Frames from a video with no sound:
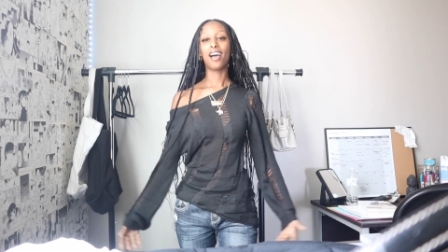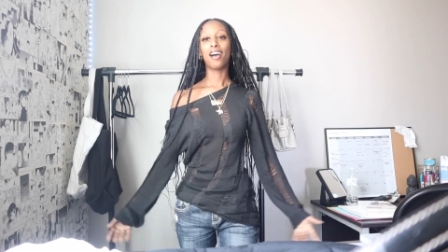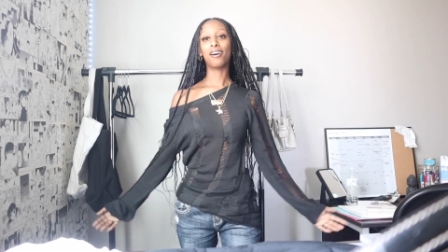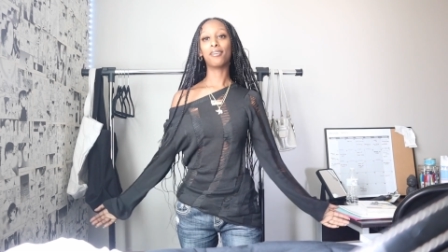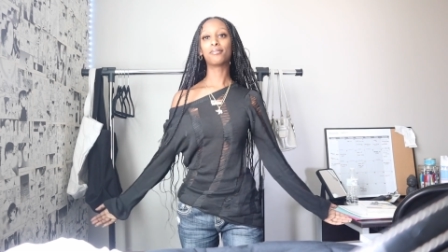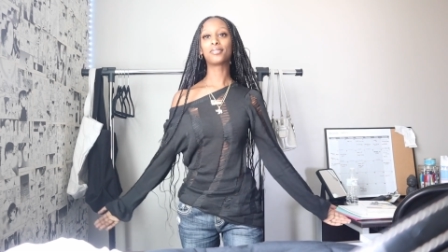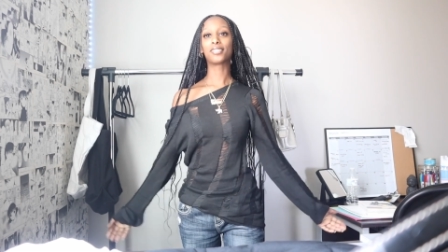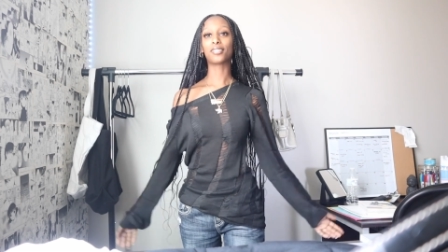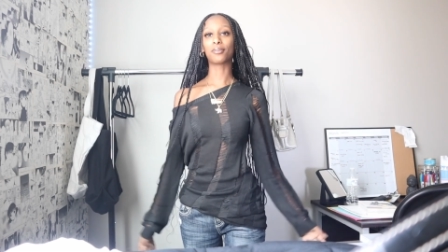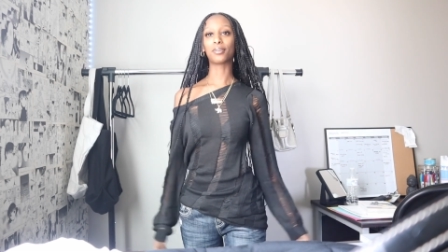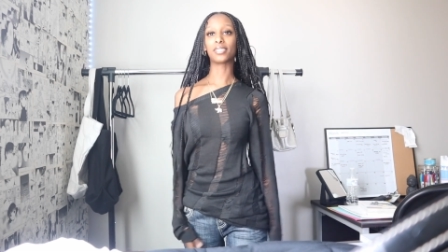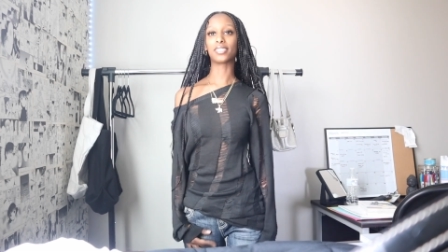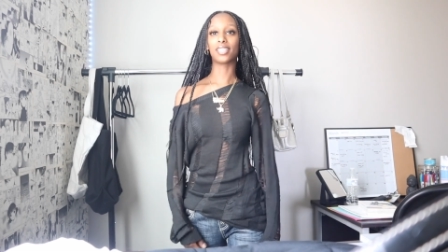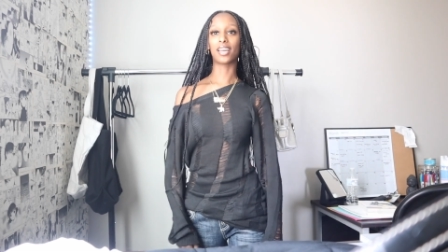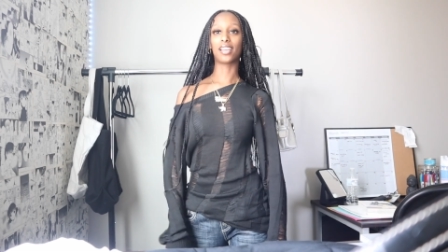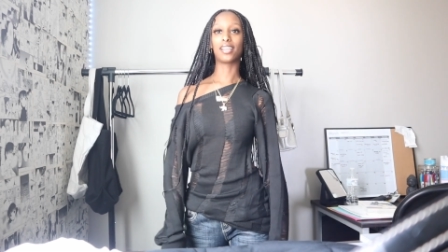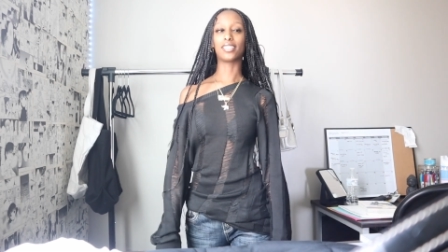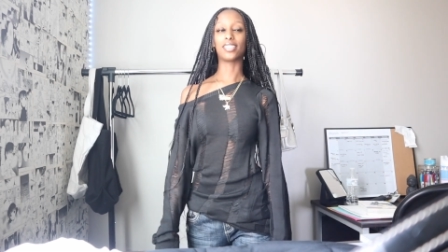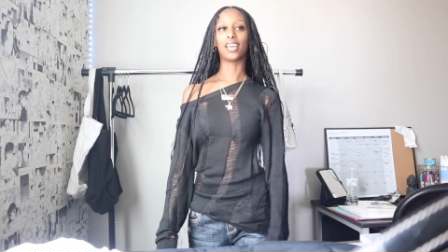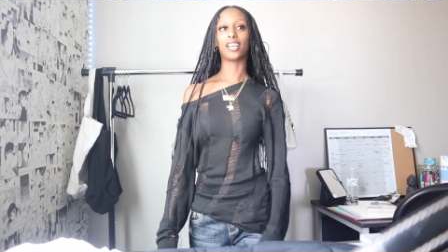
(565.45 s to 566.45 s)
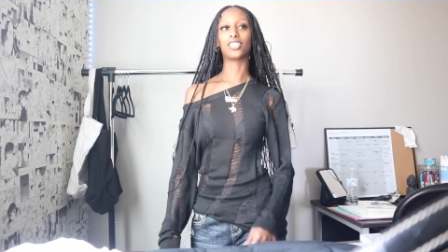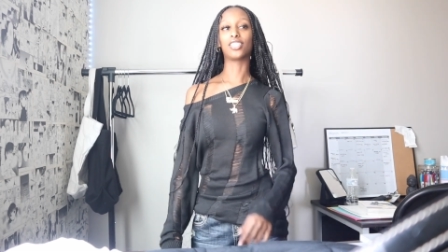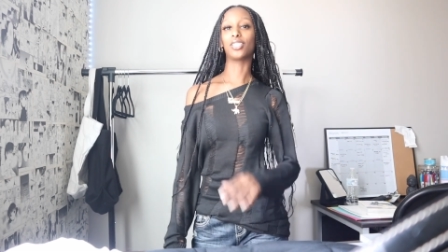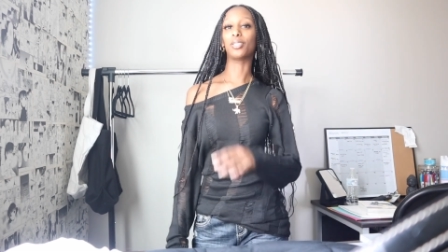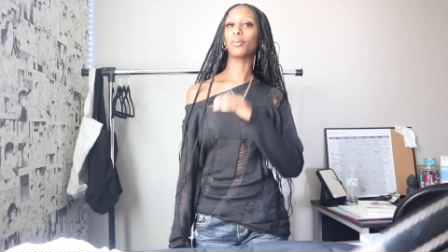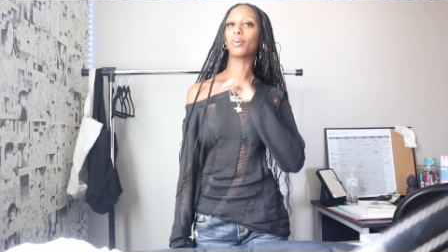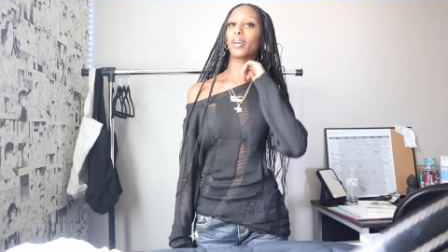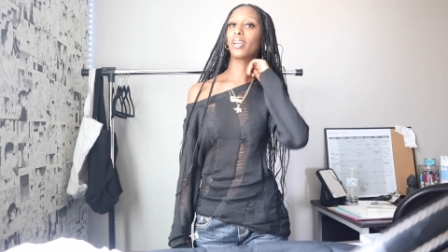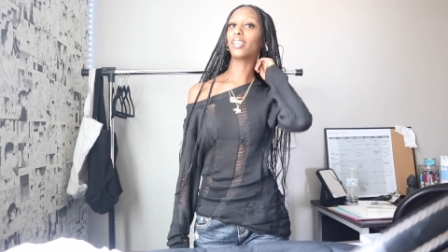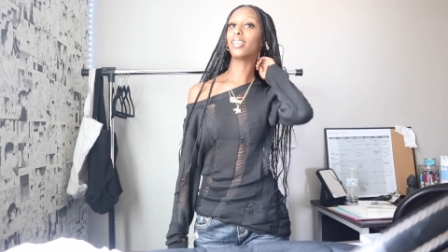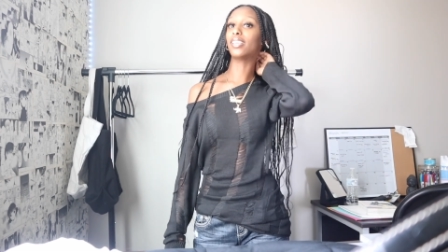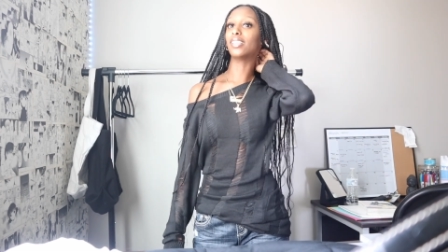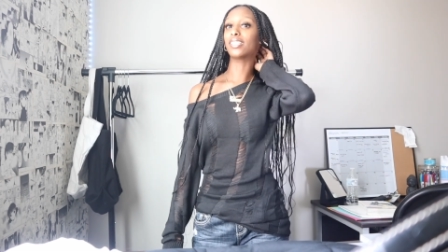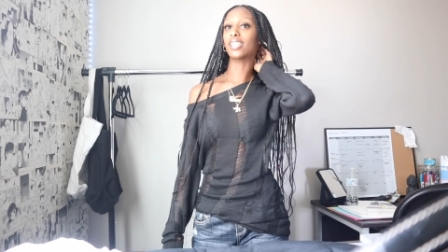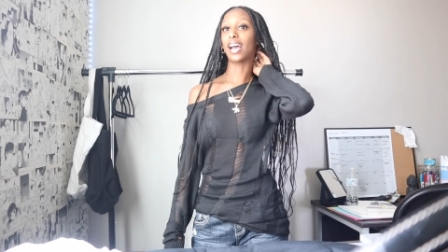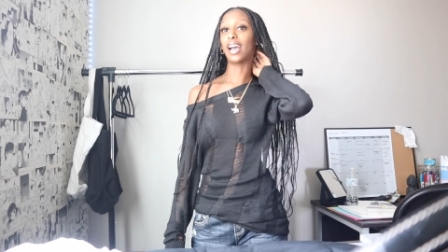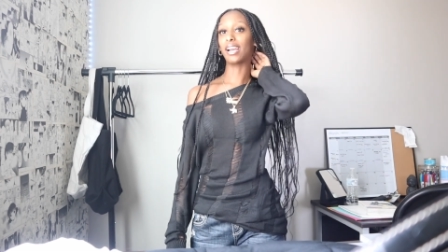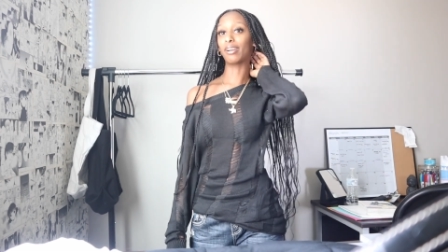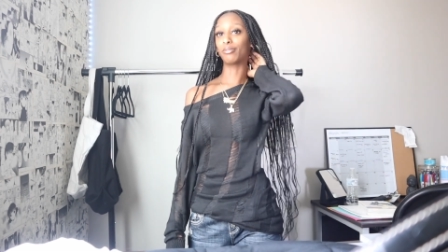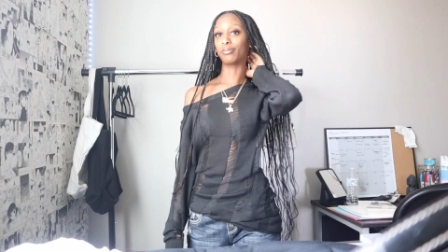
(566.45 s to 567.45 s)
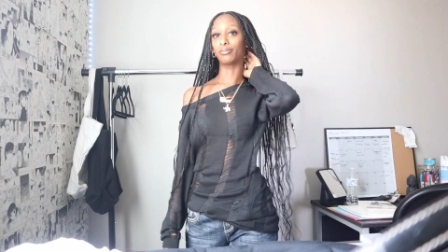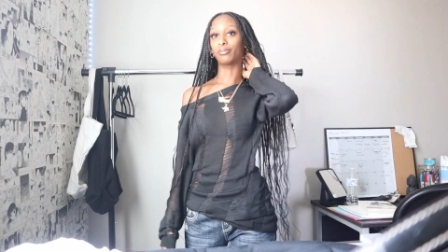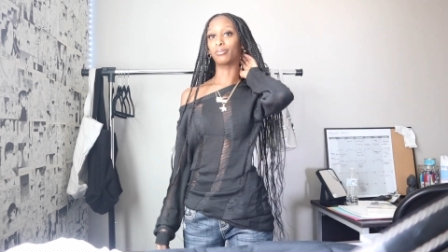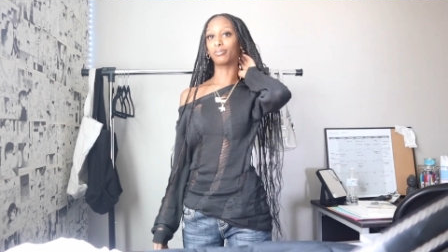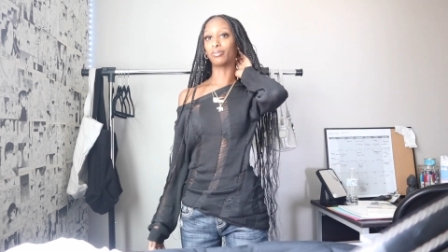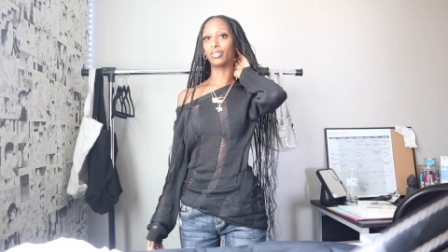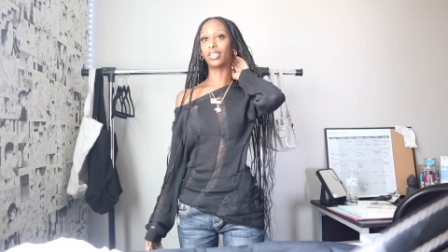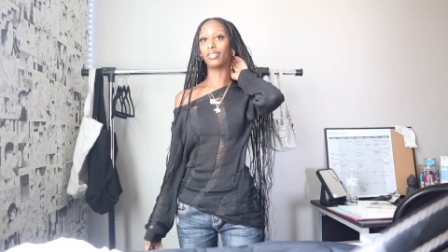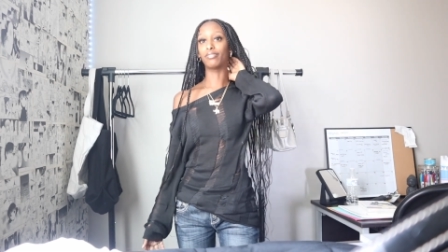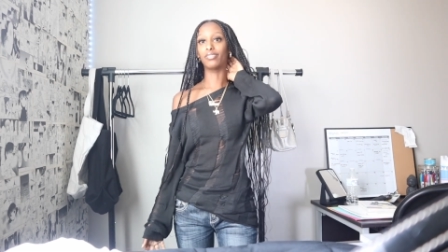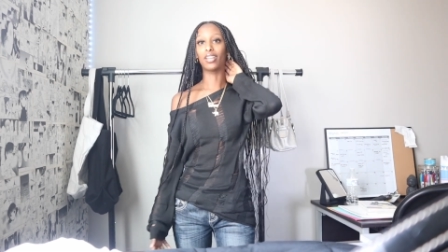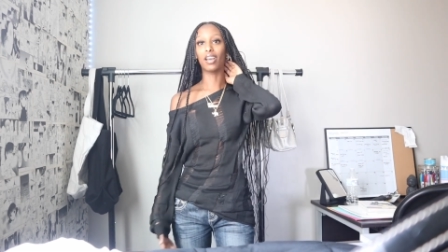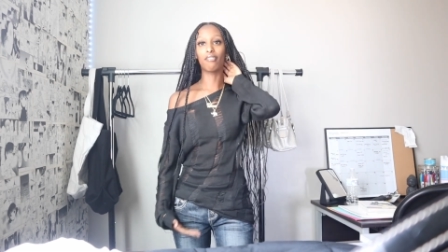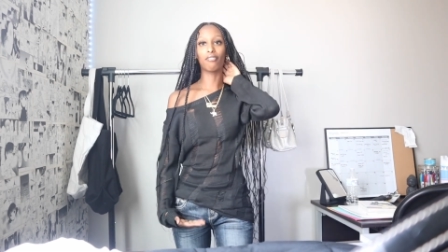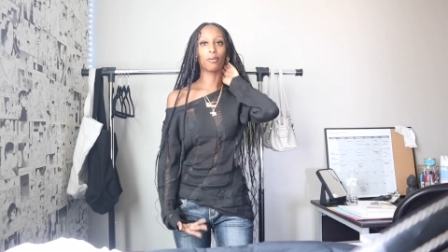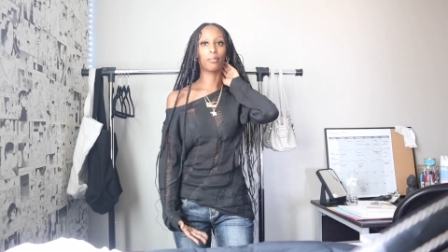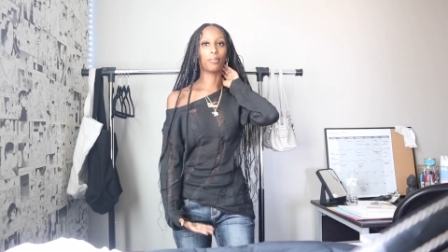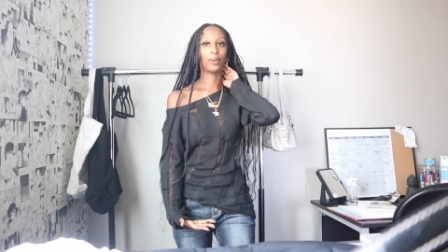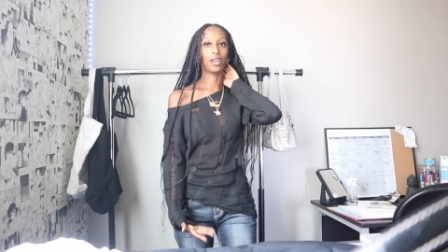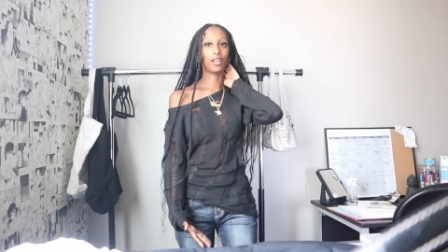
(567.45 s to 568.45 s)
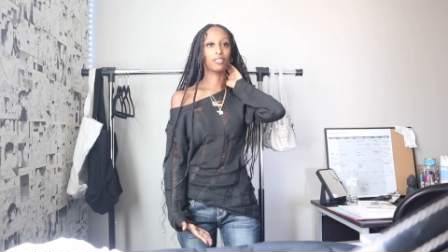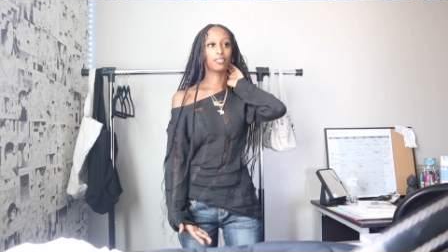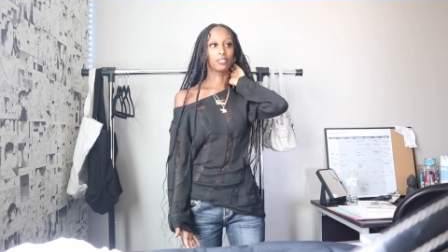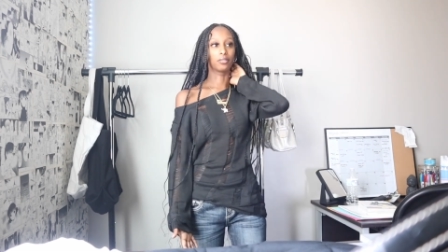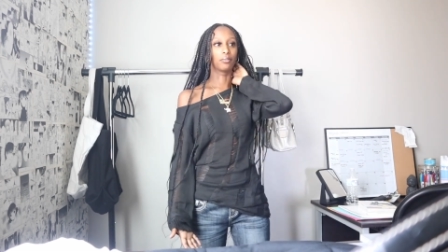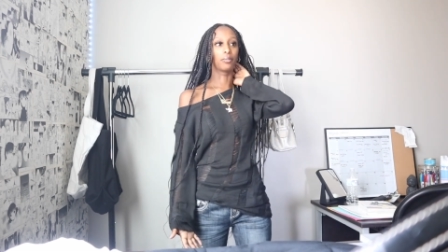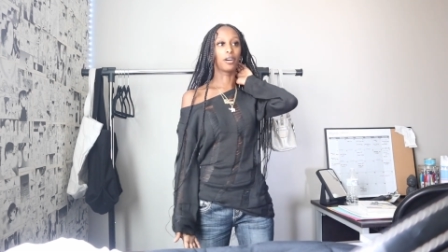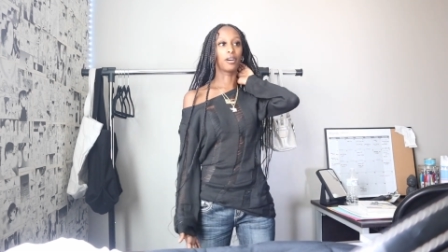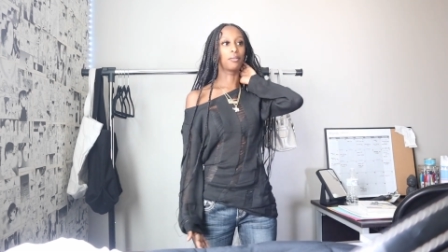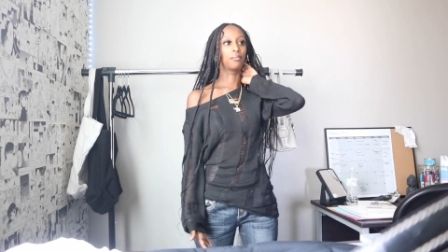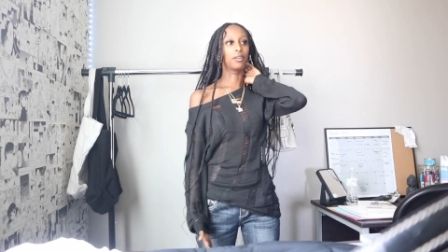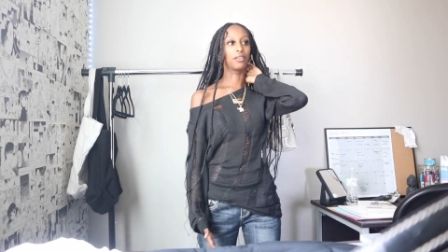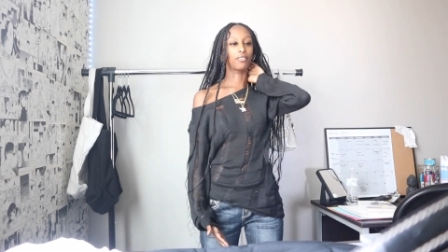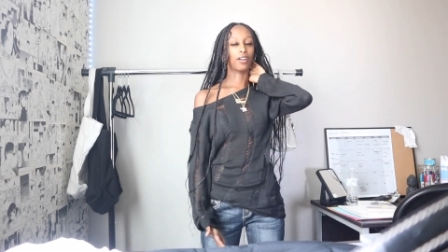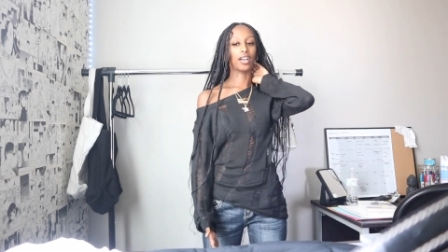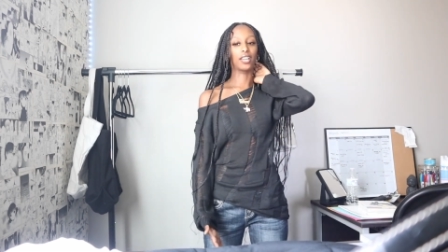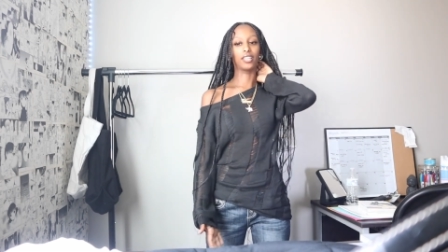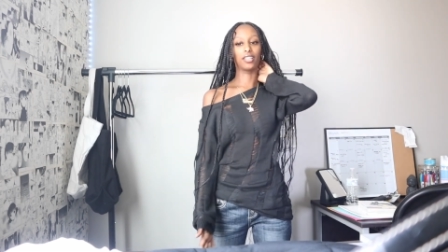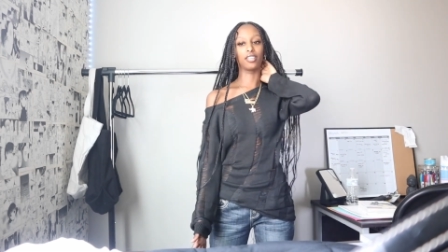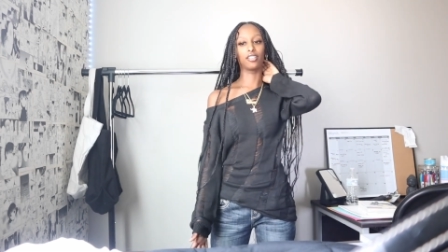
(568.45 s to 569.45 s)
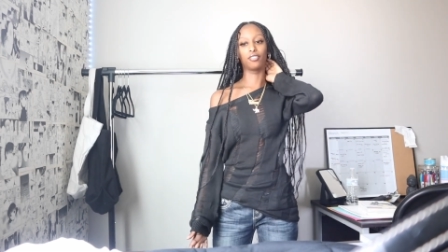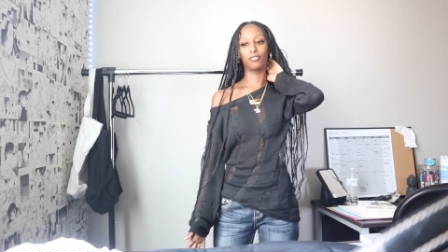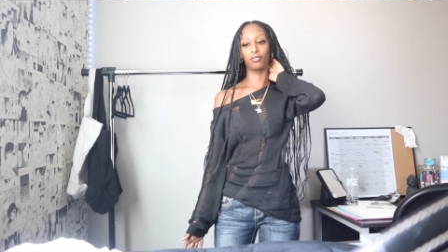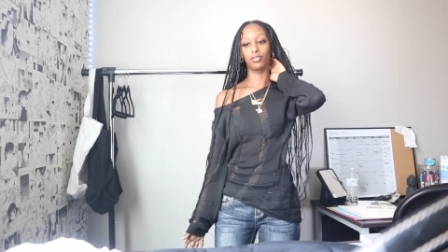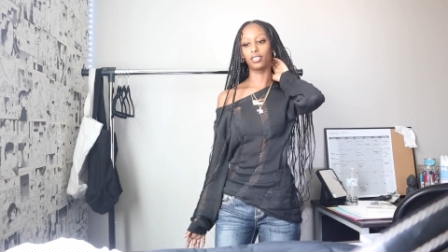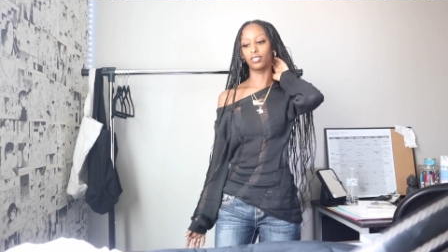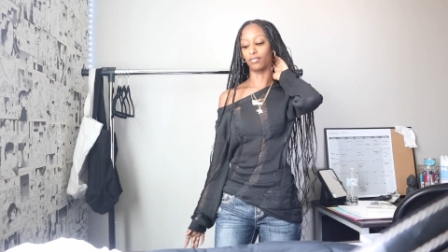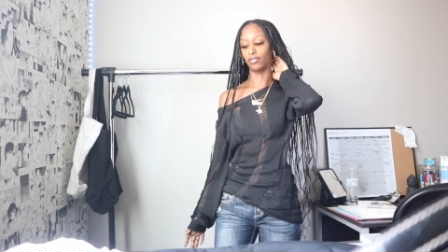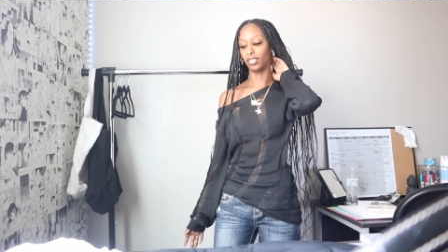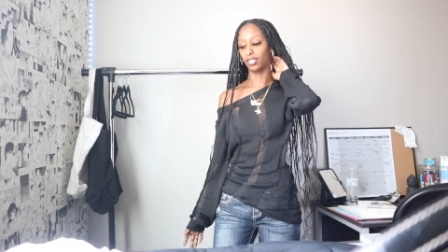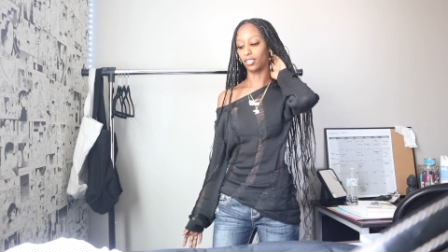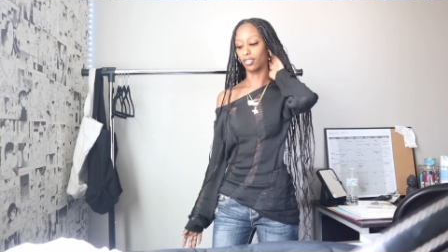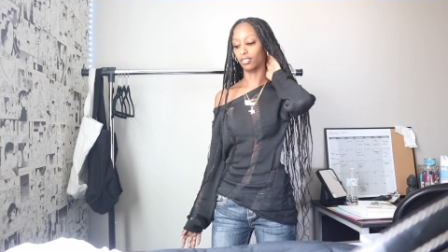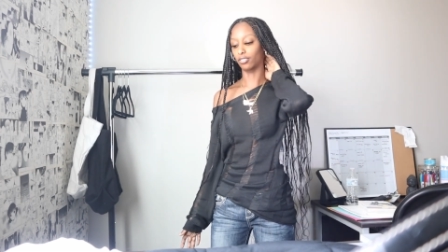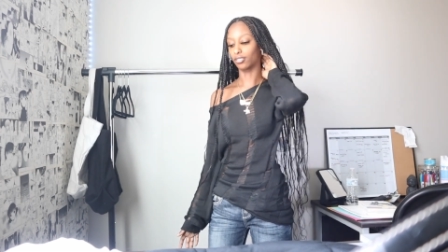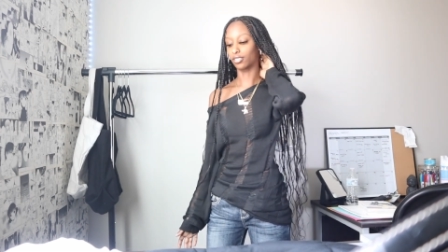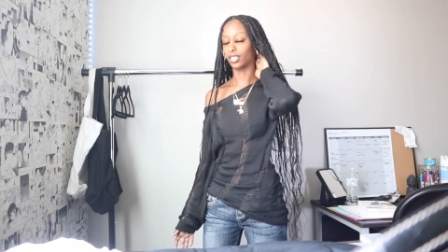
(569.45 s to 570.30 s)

I'm so excited to actually wear these. I would have never paired them up if I didn't do this video,